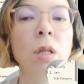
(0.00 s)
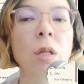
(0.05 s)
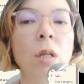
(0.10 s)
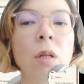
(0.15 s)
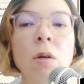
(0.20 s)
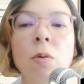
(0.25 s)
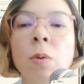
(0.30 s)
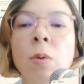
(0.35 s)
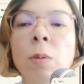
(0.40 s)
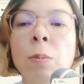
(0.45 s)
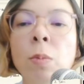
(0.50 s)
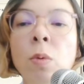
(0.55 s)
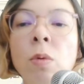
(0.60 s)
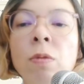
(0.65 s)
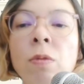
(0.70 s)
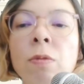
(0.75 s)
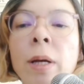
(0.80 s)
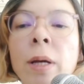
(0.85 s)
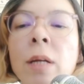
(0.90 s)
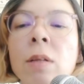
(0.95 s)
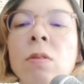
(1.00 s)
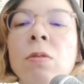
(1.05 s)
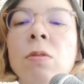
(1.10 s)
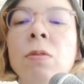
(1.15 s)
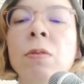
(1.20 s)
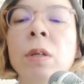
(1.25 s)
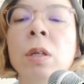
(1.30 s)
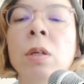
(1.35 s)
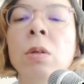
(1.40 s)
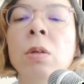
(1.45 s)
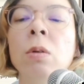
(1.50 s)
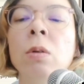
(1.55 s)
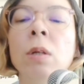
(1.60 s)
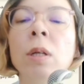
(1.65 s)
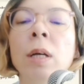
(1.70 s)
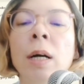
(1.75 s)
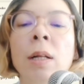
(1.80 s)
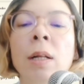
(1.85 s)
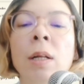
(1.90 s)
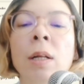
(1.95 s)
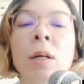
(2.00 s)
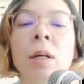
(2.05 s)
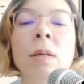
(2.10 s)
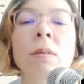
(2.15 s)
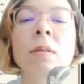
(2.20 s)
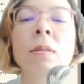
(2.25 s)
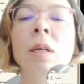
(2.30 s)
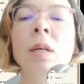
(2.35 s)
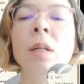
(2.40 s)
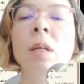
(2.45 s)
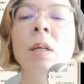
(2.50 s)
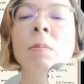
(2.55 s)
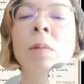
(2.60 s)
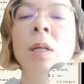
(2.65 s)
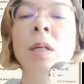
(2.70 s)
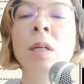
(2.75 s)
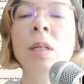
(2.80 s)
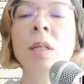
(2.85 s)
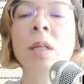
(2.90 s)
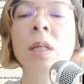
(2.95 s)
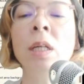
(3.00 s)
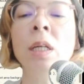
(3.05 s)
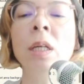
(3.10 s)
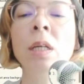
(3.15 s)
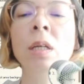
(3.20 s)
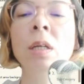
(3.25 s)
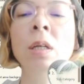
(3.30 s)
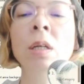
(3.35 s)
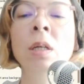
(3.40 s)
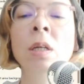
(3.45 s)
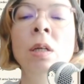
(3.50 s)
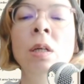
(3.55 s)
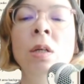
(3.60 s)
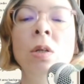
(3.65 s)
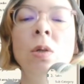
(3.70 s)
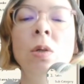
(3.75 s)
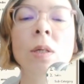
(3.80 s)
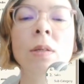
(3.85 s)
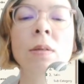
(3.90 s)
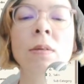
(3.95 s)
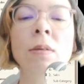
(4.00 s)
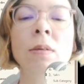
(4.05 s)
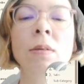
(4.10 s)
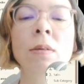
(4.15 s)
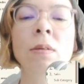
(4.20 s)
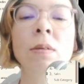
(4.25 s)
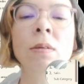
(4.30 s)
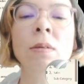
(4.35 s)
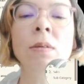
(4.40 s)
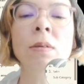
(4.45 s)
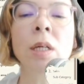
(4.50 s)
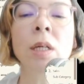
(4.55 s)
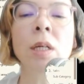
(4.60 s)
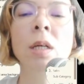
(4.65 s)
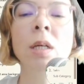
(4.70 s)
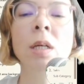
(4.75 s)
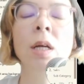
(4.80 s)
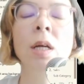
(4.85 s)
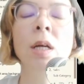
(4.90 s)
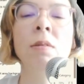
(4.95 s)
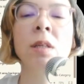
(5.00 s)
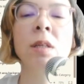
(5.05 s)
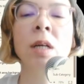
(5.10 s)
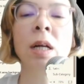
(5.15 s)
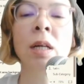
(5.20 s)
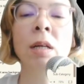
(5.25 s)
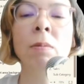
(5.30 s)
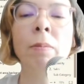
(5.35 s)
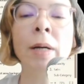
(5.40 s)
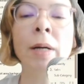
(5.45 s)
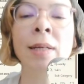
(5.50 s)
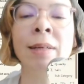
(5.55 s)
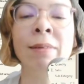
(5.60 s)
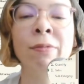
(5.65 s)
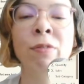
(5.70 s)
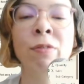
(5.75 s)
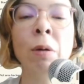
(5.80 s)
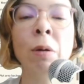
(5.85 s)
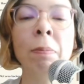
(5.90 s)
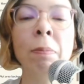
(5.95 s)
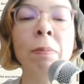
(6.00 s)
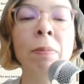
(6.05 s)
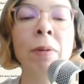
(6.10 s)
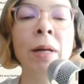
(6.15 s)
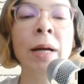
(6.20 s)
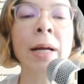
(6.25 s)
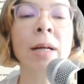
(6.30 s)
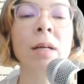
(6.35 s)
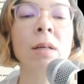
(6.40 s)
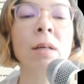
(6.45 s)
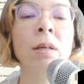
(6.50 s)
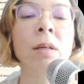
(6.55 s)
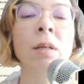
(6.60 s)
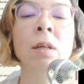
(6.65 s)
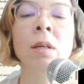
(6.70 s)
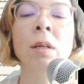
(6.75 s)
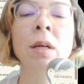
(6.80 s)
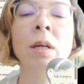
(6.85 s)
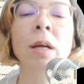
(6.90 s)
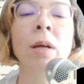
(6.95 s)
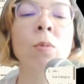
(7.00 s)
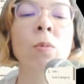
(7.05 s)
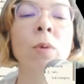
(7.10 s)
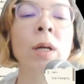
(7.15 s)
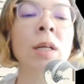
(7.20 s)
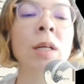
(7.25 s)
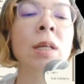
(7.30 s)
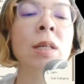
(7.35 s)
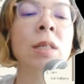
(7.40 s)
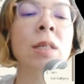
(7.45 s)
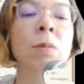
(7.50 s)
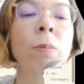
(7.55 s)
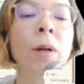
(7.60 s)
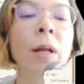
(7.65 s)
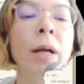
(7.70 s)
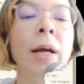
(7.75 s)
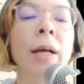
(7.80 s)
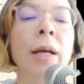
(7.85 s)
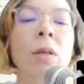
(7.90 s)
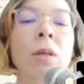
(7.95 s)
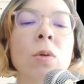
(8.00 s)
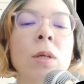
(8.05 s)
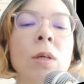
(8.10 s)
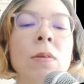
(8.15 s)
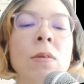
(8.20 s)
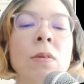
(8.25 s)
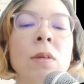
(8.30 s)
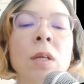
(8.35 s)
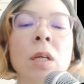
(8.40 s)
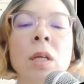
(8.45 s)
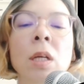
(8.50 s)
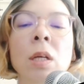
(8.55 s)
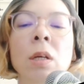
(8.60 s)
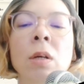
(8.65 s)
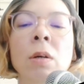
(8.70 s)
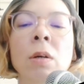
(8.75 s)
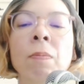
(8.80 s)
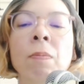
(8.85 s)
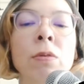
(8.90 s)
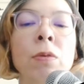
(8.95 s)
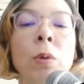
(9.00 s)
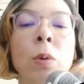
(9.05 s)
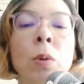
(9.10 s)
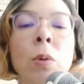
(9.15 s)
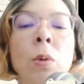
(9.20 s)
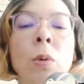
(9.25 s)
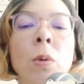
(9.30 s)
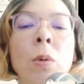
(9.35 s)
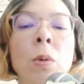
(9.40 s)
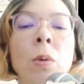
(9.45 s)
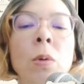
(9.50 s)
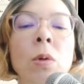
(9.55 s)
remove match fill colors, and immediately you can see it is colored by default black. And when it is black, you can see here for